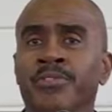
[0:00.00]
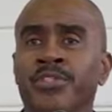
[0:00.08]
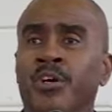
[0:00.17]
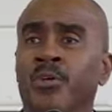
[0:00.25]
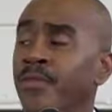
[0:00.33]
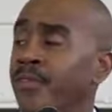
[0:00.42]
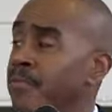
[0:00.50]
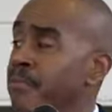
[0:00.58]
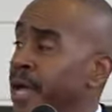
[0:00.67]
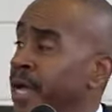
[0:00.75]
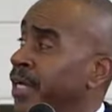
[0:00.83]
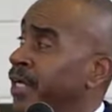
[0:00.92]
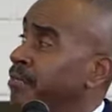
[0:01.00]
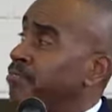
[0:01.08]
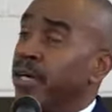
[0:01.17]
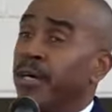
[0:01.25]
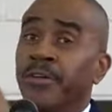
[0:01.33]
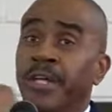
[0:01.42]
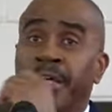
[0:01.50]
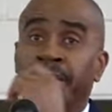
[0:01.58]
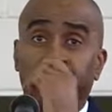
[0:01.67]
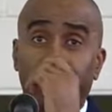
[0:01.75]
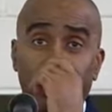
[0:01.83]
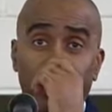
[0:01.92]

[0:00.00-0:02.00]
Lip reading: So in the main building,